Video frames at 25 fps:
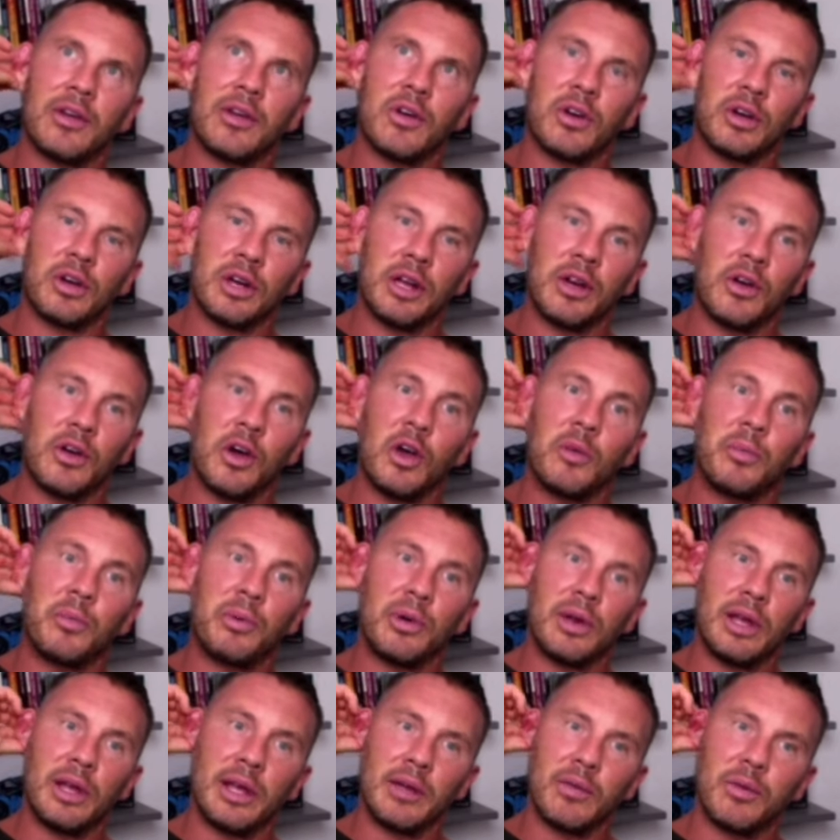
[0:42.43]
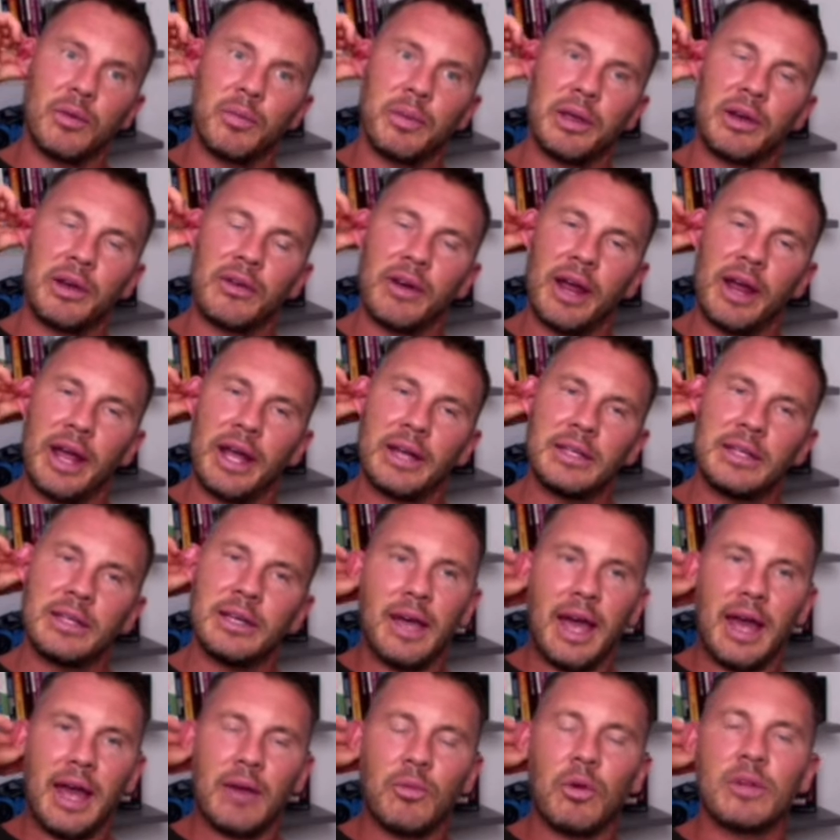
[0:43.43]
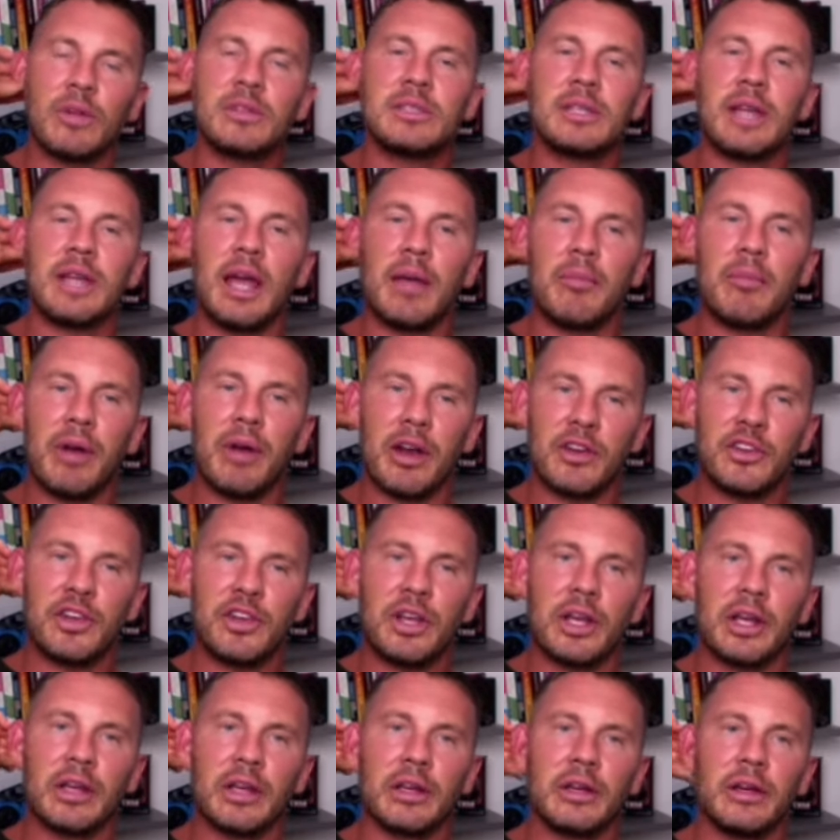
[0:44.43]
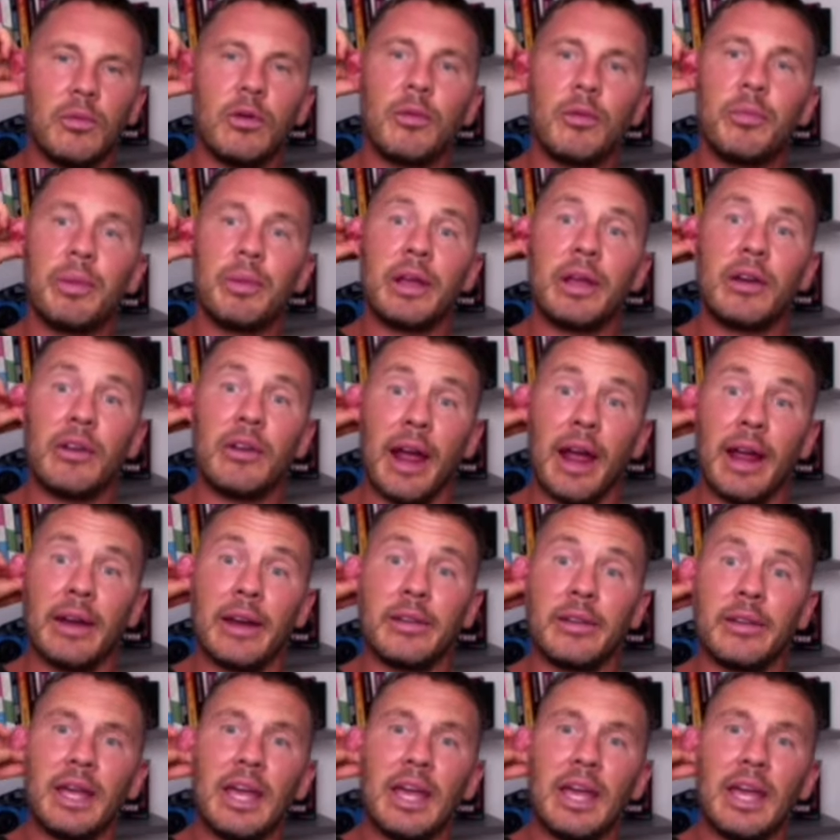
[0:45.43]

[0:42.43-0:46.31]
Coconut oil pulling would be great, and once a day brushing would be great.